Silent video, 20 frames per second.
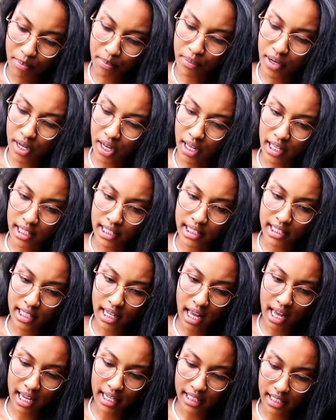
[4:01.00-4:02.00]
But
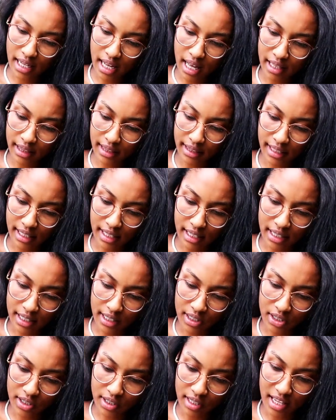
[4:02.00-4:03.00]
I got
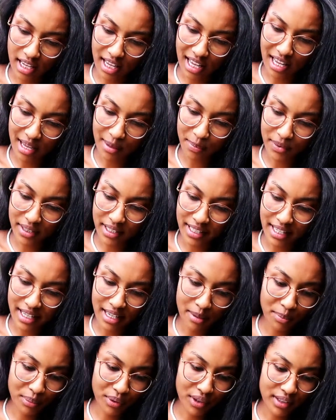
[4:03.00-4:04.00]
this
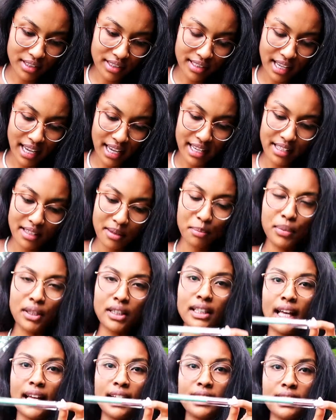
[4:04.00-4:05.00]
Ipsy Precise
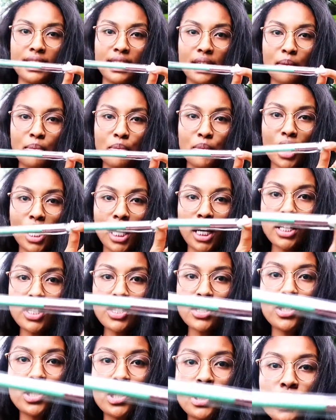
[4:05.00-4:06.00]
Blending
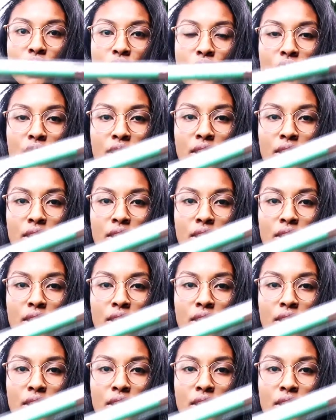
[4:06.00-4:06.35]
Brush.